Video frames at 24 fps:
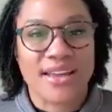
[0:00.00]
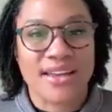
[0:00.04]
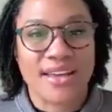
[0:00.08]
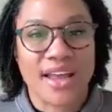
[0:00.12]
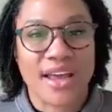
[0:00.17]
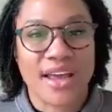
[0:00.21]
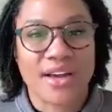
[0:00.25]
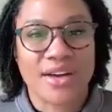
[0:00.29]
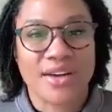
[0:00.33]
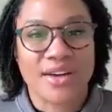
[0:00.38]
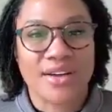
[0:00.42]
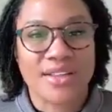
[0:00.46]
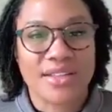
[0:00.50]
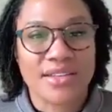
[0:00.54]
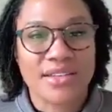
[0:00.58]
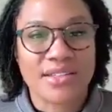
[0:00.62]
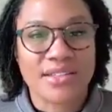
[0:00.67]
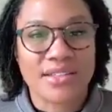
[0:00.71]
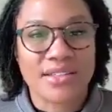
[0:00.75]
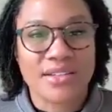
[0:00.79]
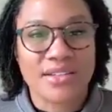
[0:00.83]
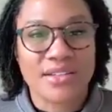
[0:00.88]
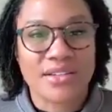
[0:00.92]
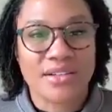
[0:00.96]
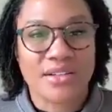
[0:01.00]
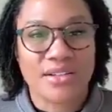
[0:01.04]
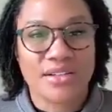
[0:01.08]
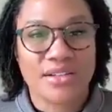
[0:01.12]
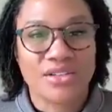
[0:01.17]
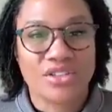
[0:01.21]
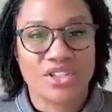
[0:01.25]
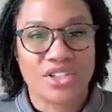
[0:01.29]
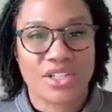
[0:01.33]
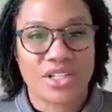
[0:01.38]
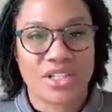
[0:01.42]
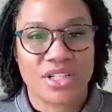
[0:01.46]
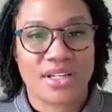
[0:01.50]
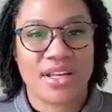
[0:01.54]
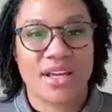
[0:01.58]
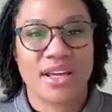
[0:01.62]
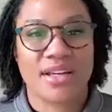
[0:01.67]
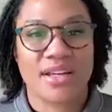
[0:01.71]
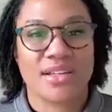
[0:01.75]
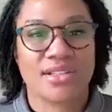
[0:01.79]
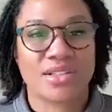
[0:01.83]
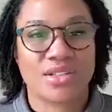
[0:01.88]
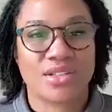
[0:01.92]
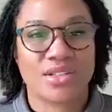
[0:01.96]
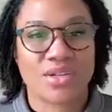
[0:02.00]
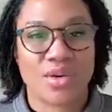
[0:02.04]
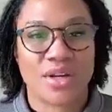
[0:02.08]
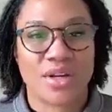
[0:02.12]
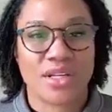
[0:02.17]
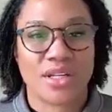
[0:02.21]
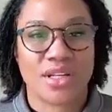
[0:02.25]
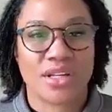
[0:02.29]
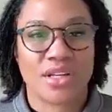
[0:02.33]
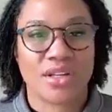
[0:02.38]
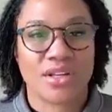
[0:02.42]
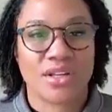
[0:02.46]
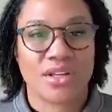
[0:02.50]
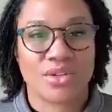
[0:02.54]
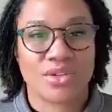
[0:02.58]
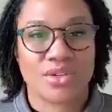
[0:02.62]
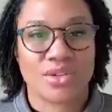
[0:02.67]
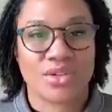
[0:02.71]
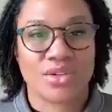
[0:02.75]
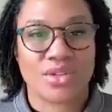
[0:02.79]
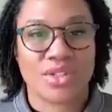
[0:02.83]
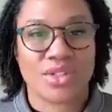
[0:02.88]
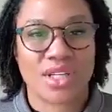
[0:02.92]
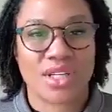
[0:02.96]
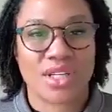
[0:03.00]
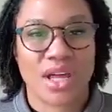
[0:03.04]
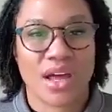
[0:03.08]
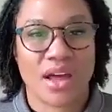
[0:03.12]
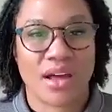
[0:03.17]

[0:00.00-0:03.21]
Now, this conclusion is going to use,